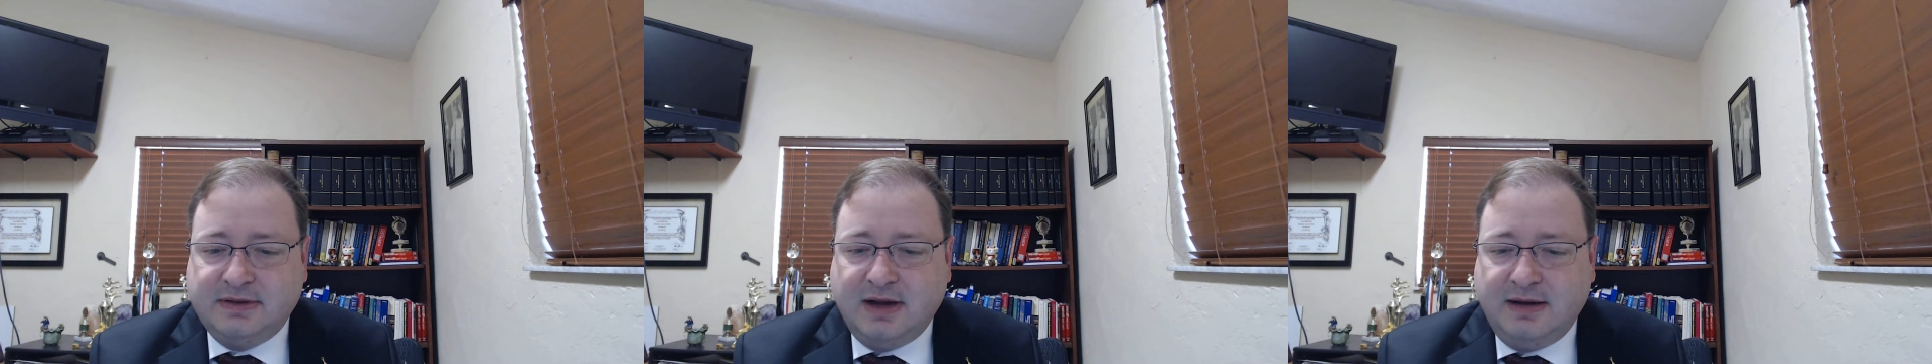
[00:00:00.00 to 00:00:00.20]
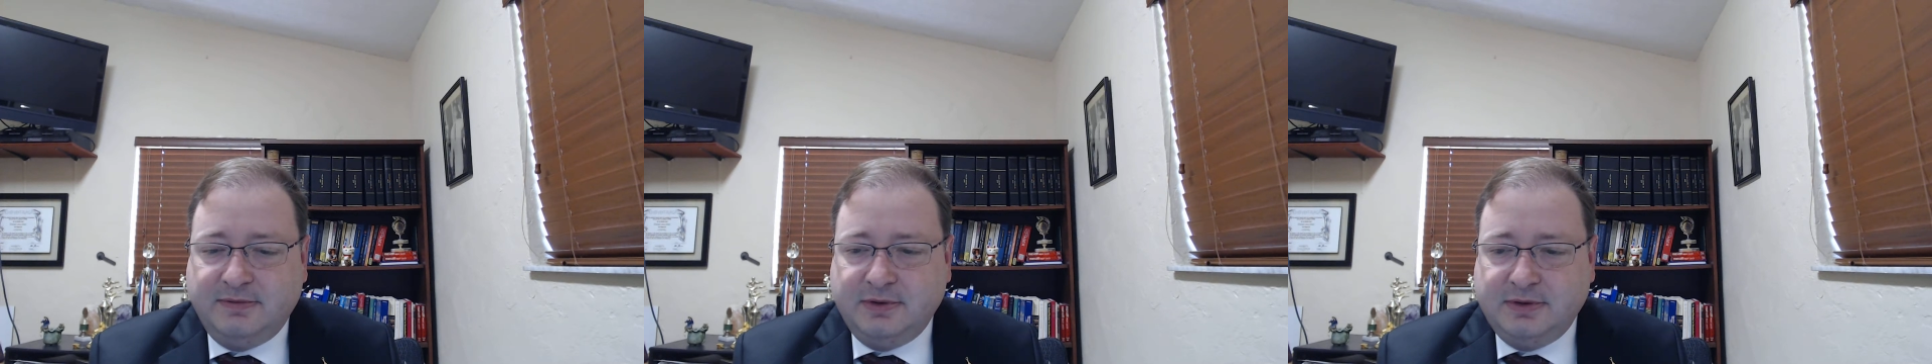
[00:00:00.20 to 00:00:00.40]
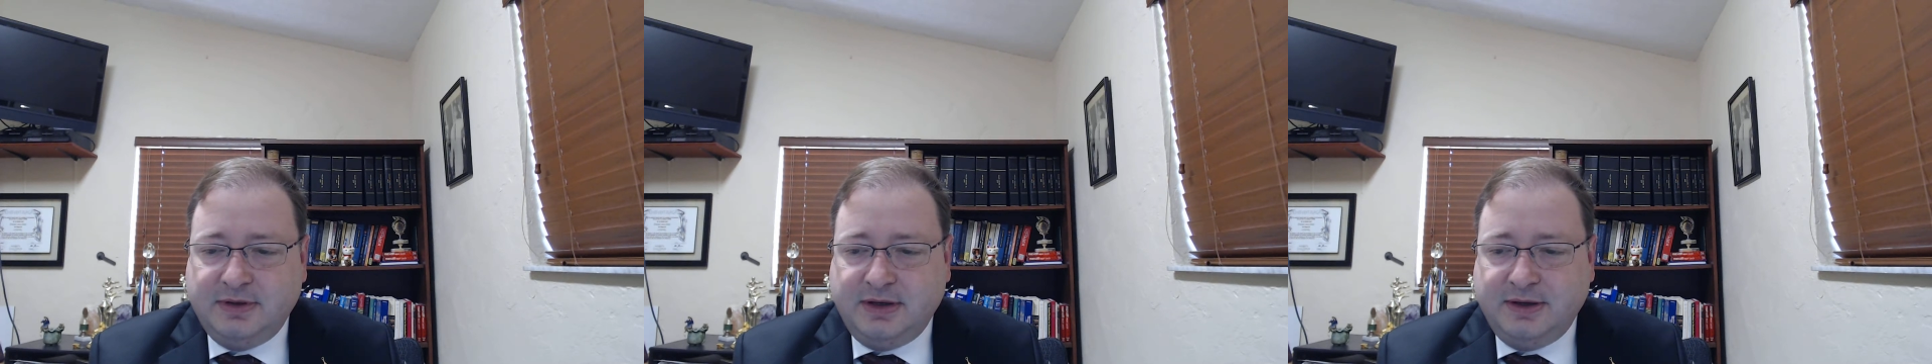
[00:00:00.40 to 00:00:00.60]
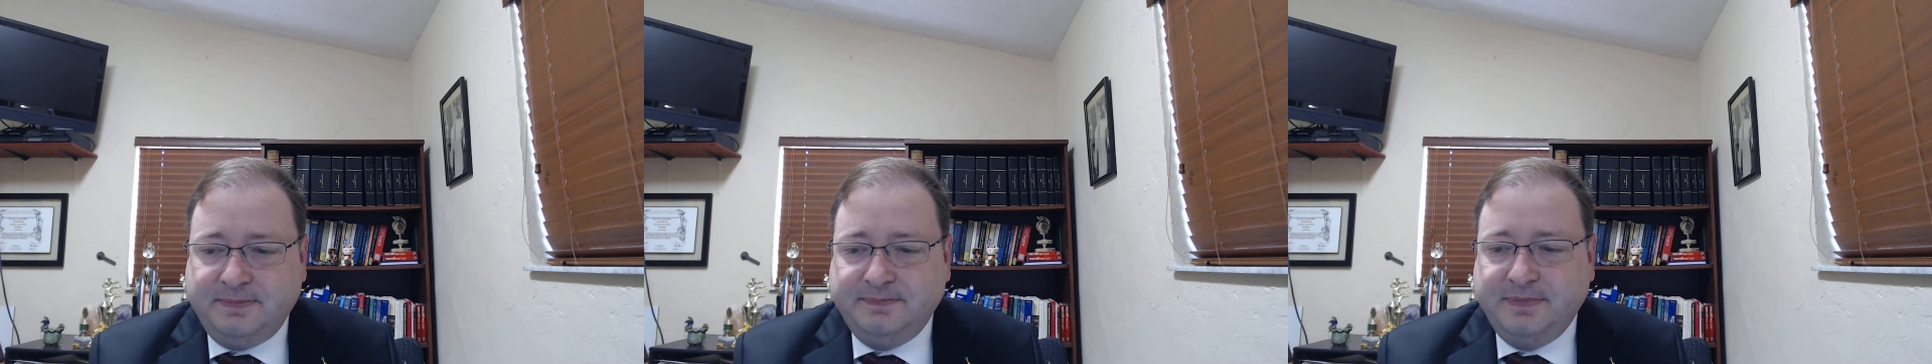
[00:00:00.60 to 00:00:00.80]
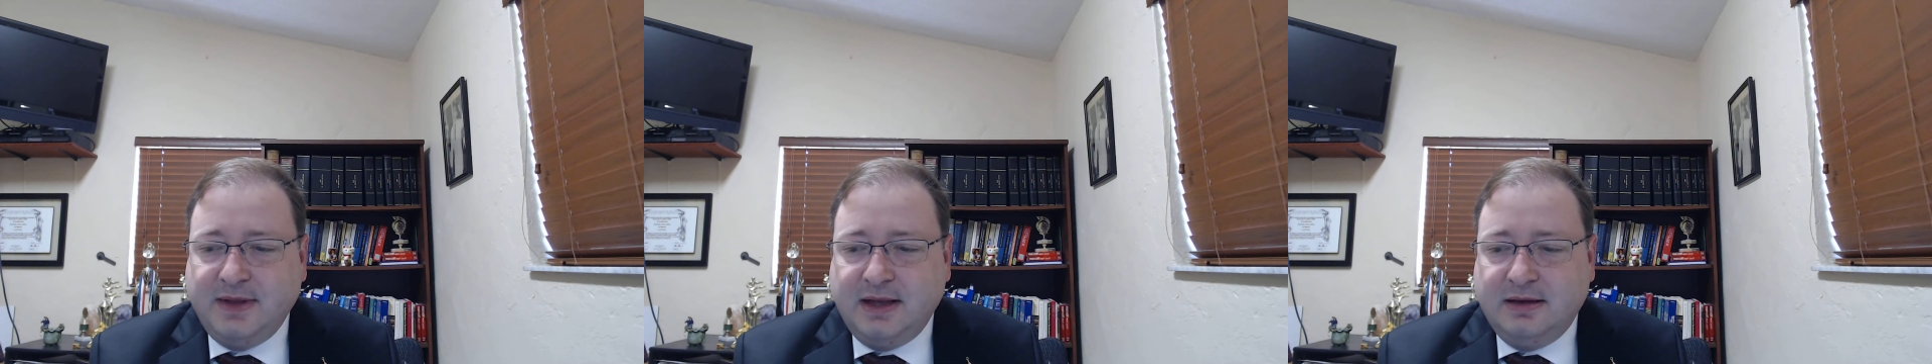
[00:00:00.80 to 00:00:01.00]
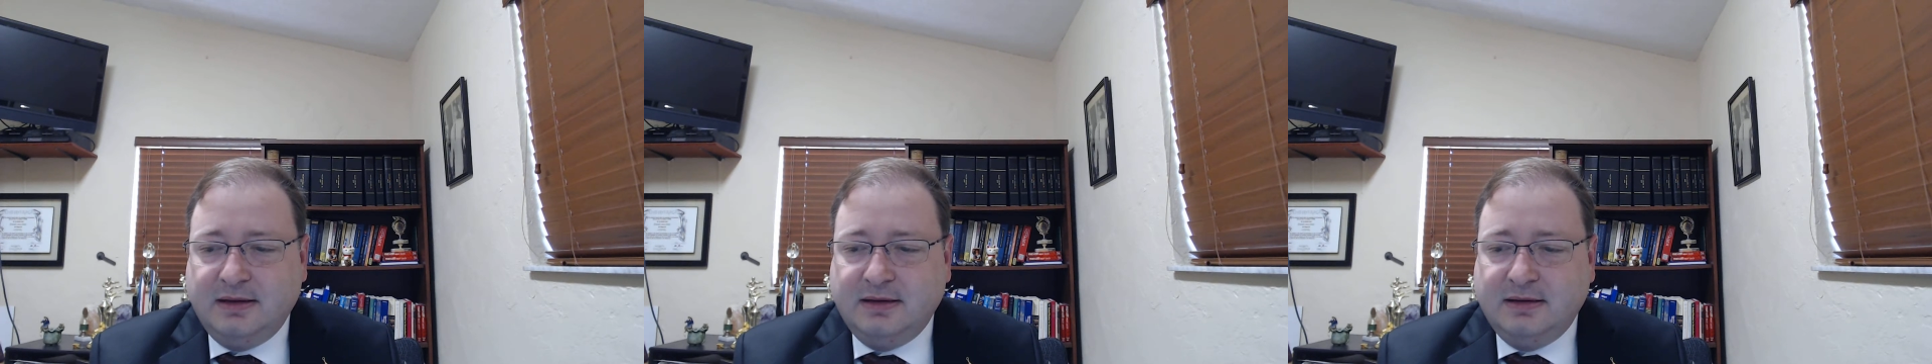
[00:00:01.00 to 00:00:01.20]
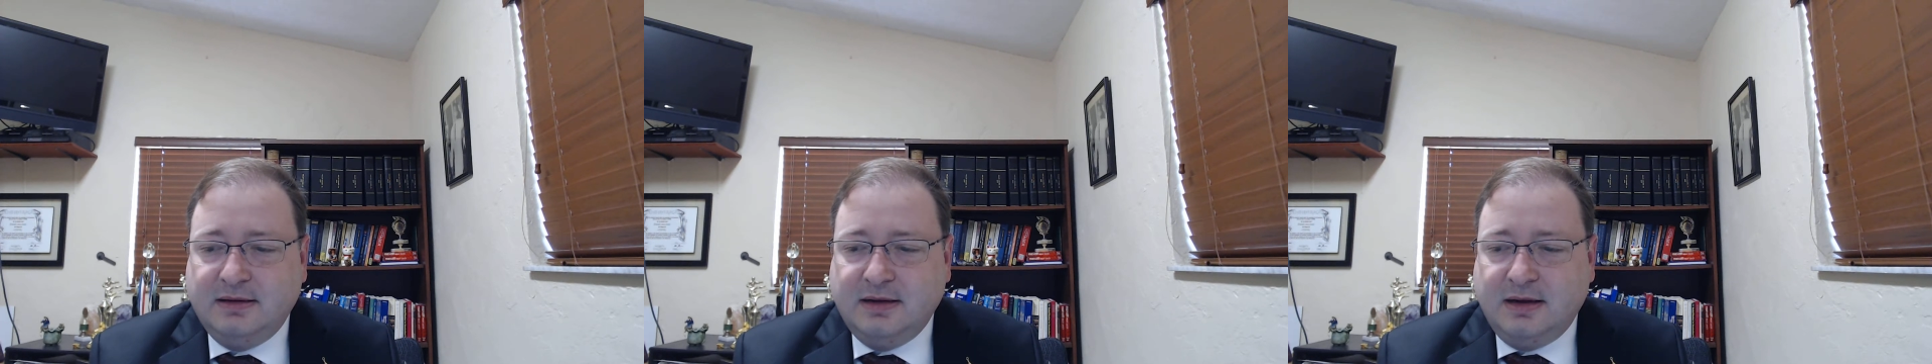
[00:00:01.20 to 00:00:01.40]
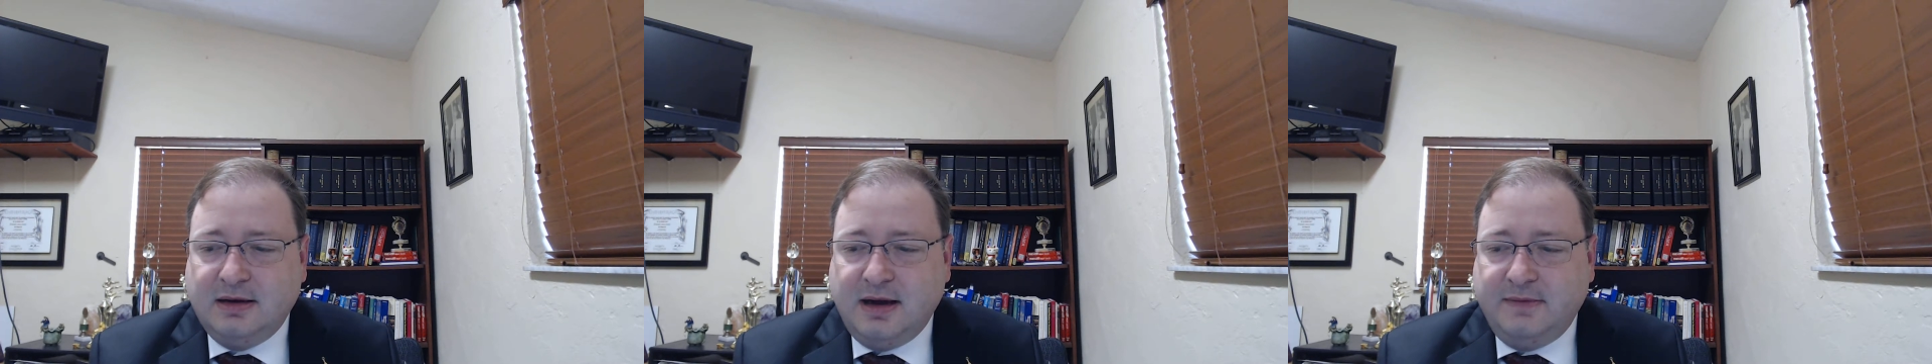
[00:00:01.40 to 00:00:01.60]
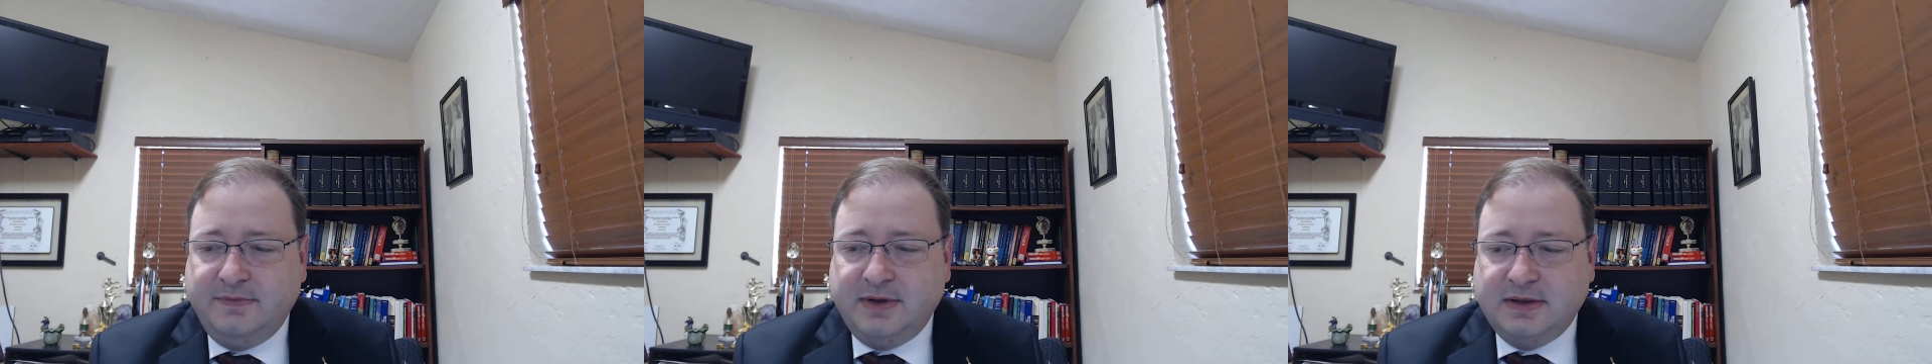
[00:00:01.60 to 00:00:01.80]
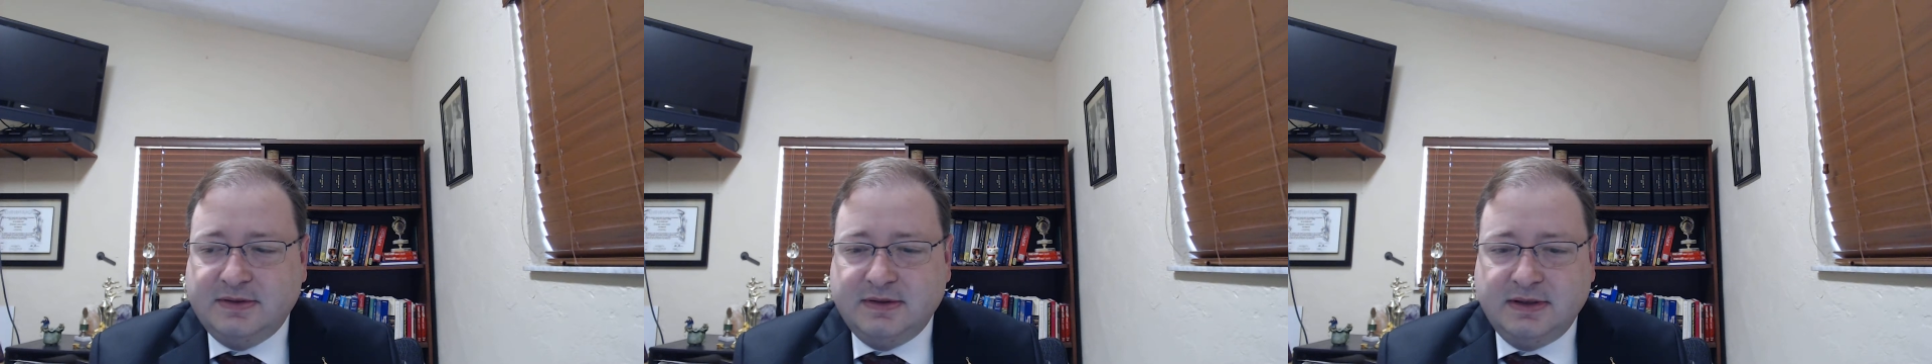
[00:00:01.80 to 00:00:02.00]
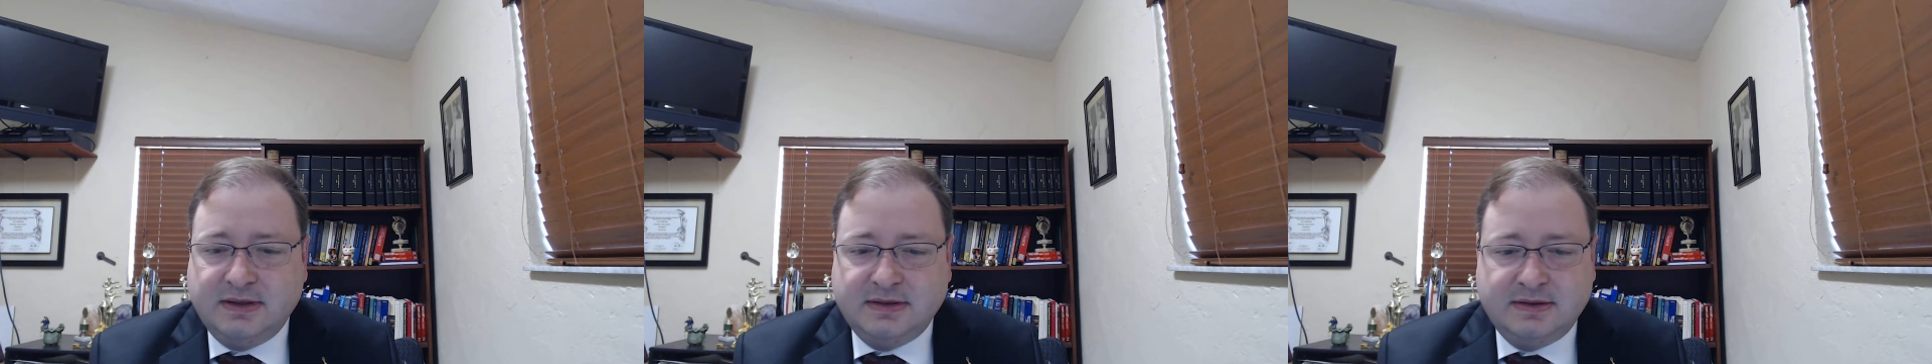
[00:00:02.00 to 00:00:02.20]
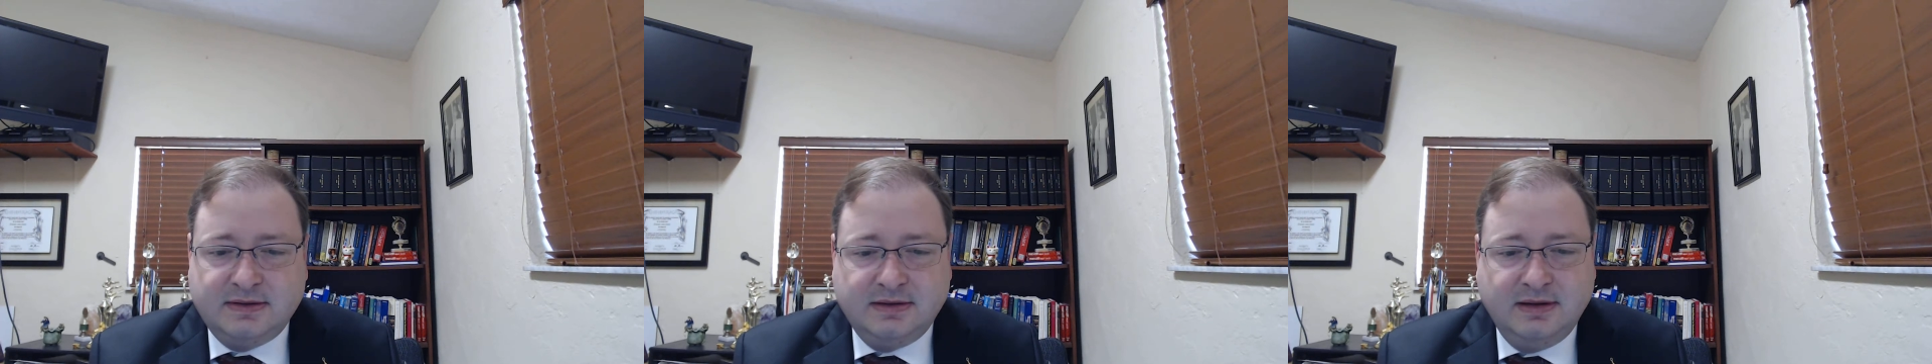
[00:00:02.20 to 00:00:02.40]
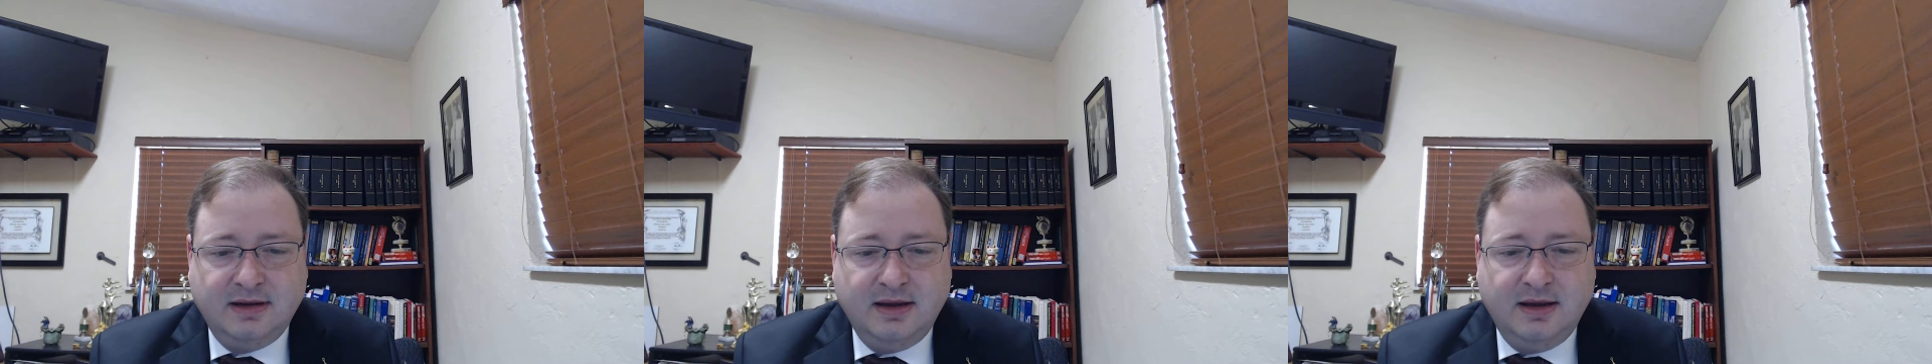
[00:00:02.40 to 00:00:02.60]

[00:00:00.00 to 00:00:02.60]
novelty, non-obviousness,